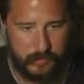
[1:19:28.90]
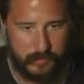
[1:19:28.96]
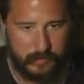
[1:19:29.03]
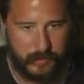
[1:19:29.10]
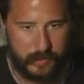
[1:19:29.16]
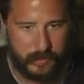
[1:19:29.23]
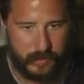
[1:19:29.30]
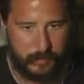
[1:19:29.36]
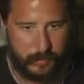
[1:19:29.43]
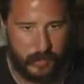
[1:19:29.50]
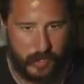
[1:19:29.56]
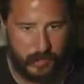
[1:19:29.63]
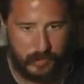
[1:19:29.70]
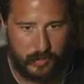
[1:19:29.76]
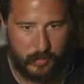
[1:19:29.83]
uh,
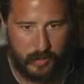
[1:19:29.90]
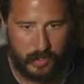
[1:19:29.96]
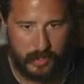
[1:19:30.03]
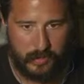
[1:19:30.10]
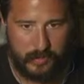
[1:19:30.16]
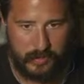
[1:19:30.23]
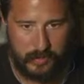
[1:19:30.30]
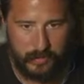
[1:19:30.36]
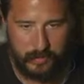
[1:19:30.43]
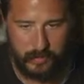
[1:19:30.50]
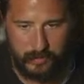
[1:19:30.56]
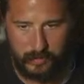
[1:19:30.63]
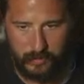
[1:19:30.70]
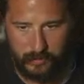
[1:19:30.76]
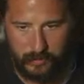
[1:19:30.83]
production wise to
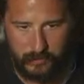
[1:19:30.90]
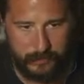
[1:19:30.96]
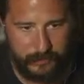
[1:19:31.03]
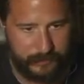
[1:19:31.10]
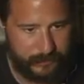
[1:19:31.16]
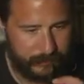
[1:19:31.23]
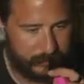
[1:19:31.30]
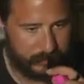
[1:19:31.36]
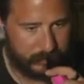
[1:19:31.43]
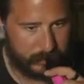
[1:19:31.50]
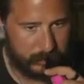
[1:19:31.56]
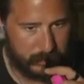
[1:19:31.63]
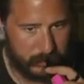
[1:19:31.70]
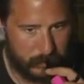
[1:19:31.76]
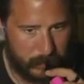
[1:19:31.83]
do
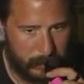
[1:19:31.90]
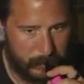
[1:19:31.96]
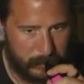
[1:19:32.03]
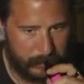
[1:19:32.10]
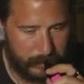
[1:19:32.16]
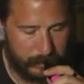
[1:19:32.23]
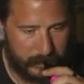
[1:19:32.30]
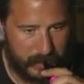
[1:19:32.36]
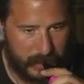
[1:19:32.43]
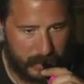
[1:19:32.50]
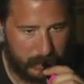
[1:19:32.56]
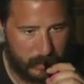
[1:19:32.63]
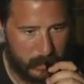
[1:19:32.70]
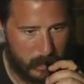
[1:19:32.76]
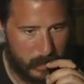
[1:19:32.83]
that.
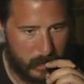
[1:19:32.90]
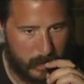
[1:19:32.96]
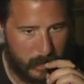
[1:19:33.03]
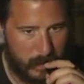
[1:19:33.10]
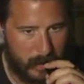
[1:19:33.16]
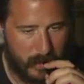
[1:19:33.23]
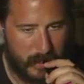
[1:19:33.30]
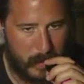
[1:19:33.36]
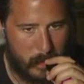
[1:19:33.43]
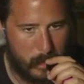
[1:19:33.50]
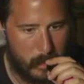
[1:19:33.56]
All right.